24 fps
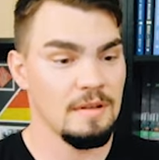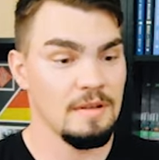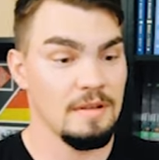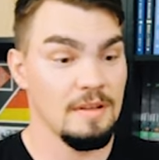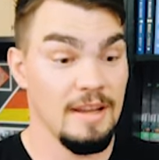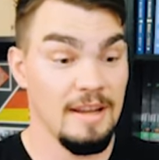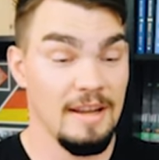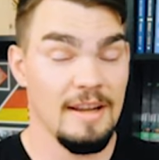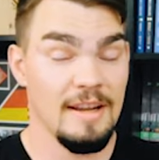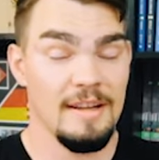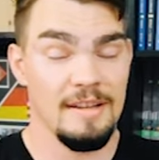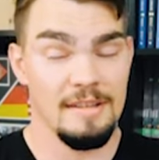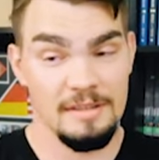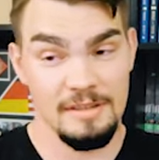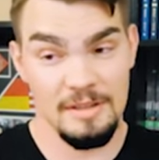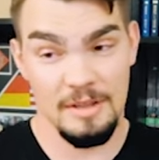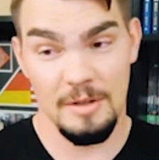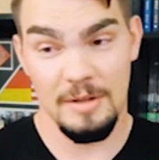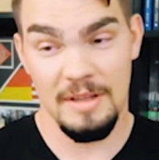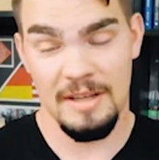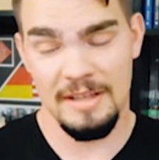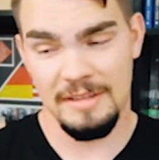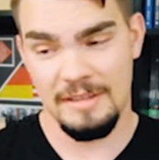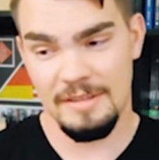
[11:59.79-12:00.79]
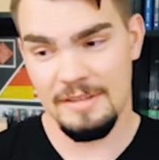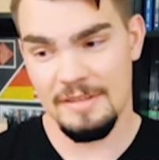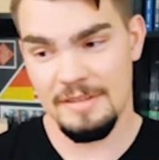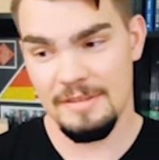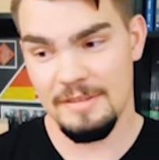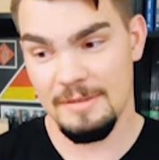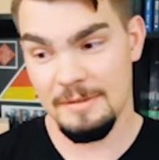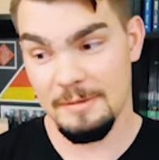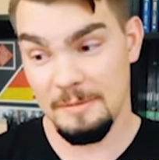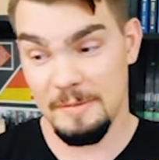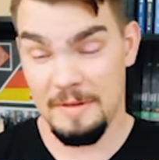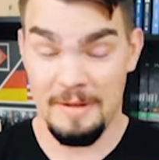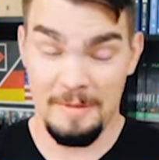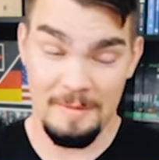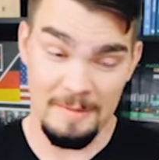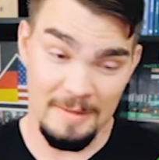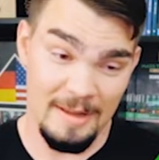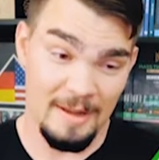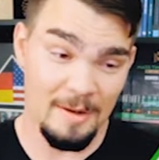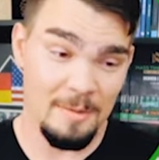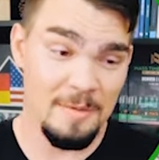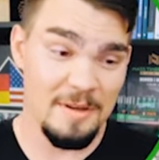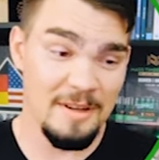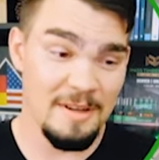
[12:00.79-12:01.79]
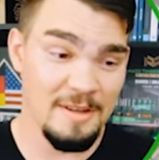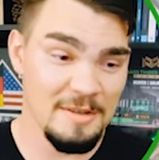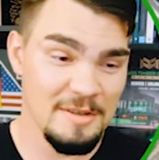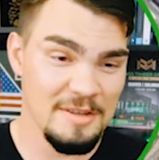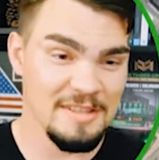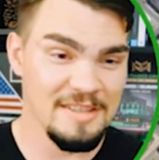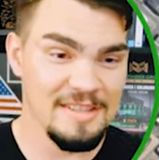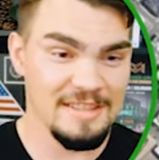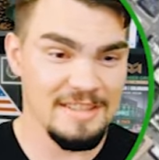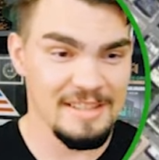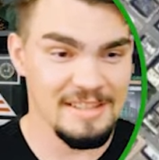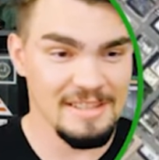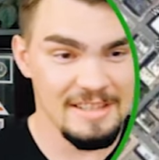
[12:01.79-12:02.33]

Yeah, so that'd be interesting